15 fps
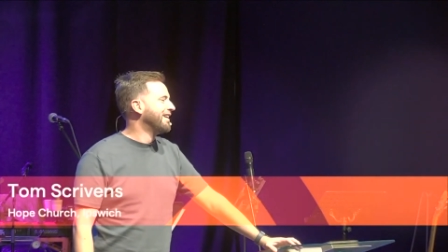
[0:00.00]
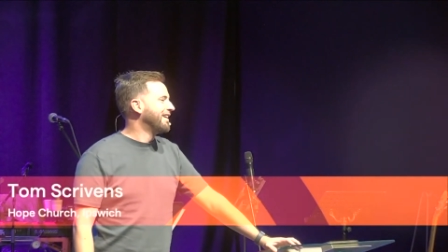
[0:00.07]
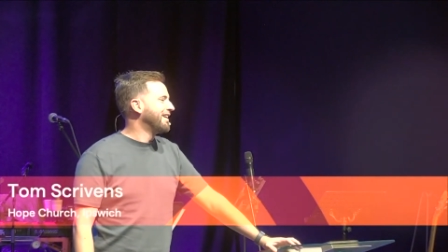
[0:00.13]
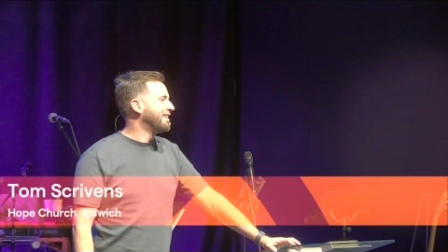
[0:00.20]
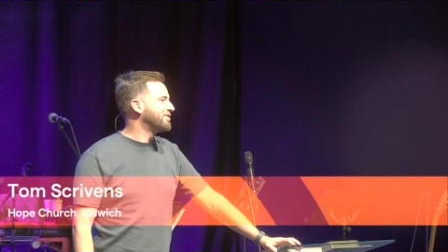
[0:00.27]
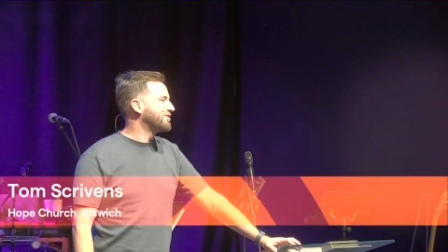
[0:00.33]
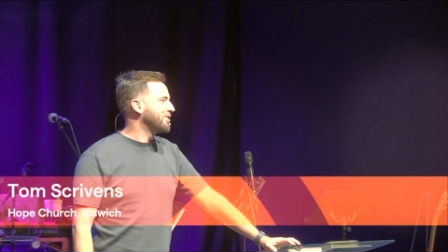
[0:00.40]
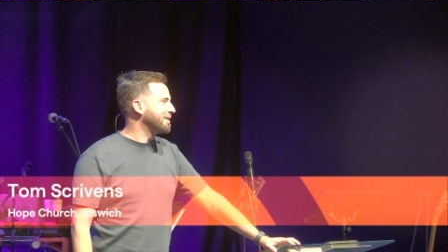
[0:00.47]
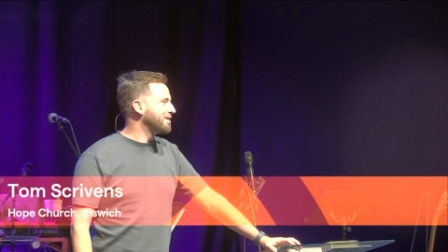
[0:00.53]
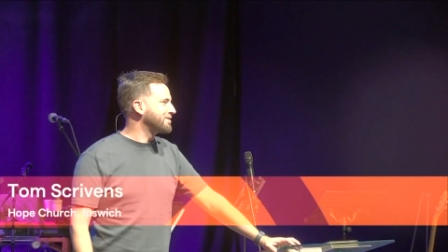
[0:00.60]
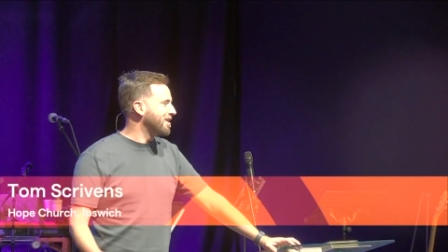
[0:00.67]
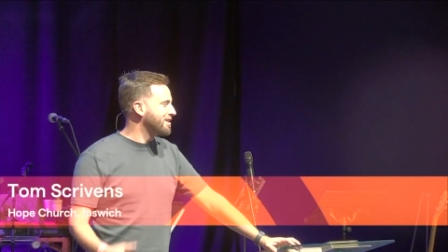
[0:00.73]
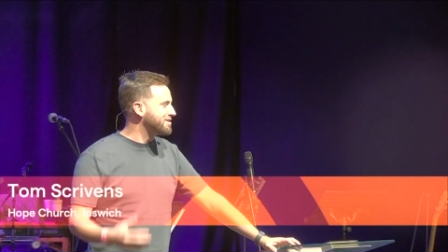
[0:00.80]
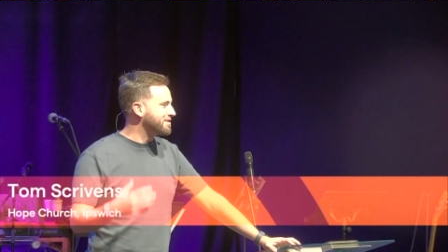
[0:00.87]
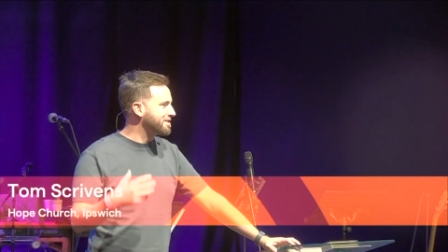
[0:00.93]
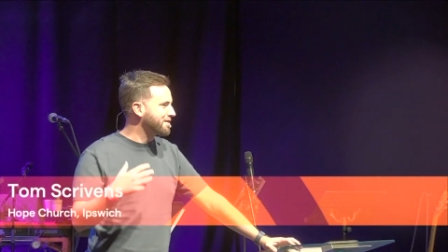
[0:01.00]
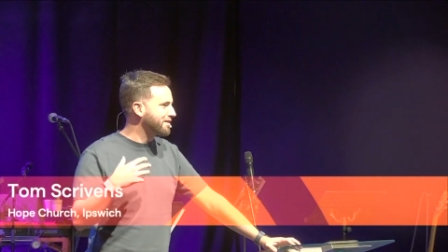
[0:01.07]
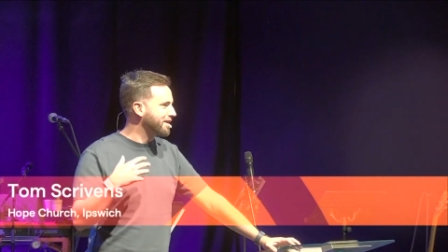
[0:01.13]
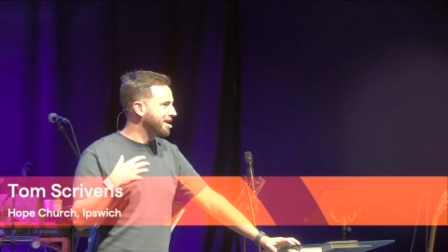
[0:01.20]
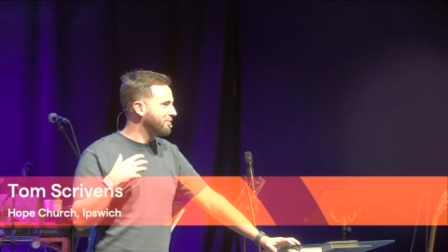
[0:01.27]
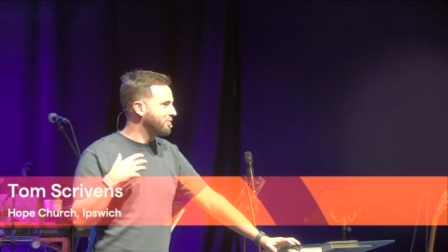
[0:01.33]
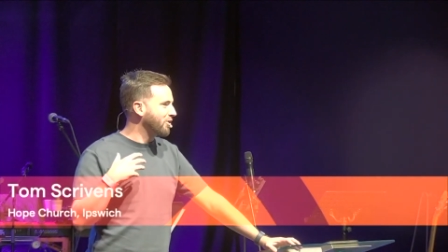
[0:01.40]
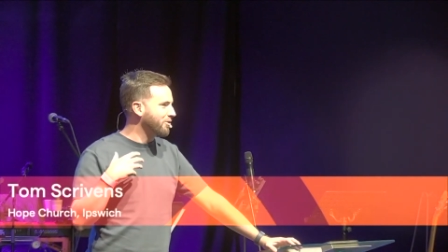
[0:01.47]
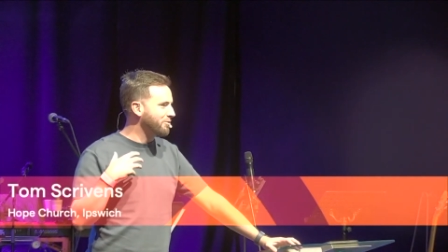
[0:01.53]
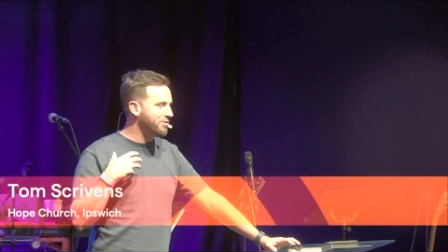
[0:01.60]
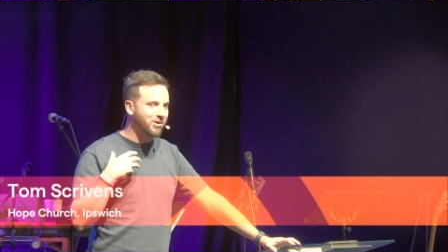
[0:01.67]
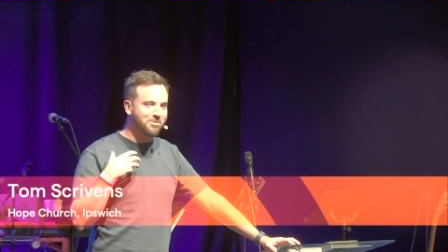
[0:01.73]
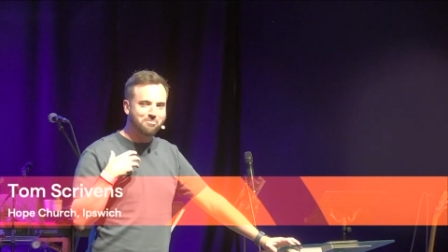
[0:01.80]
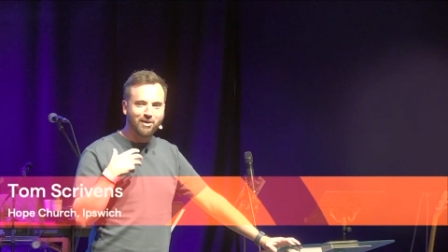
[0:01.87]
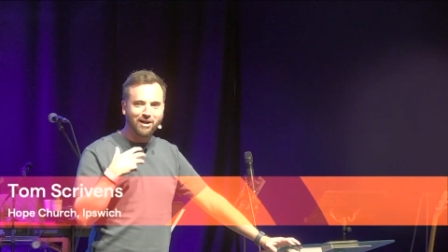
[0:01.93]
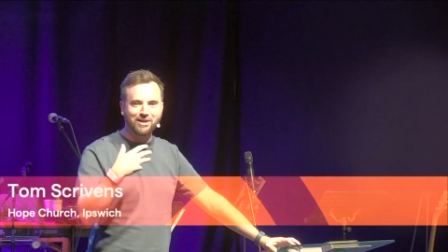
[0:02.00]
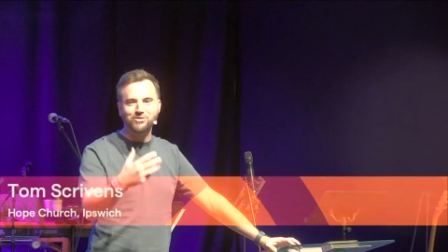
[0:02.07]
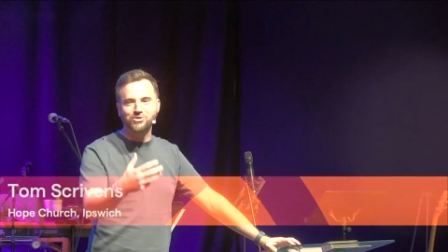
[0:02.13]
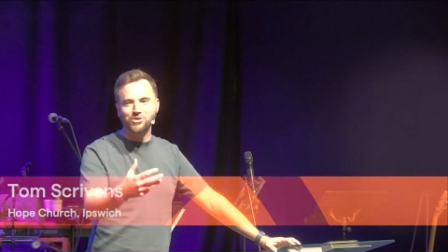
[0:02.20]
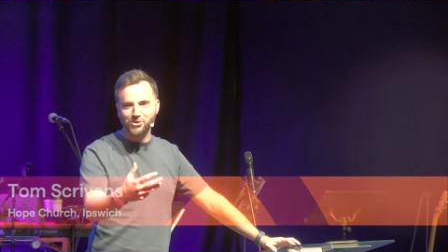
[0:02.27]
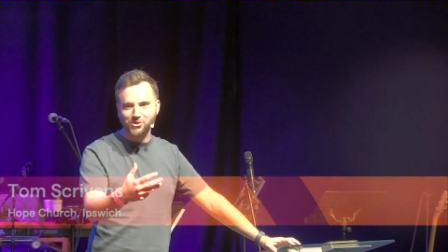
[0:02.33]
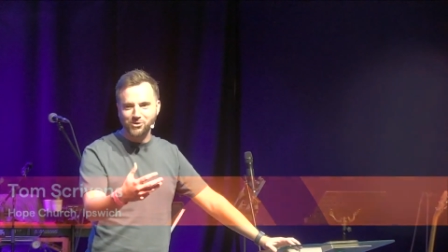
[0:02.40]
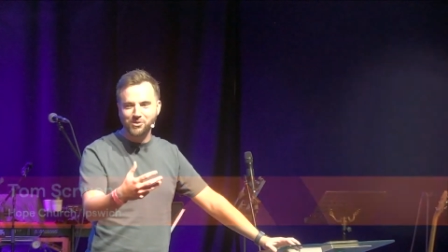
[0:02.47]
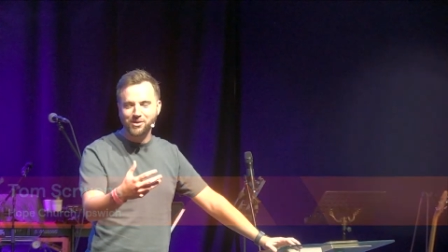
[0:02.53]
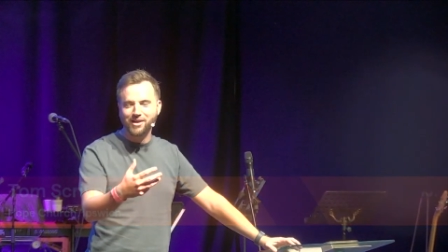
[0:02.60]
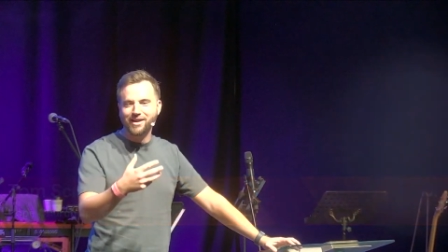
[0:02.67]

It's so exciting to think what God might do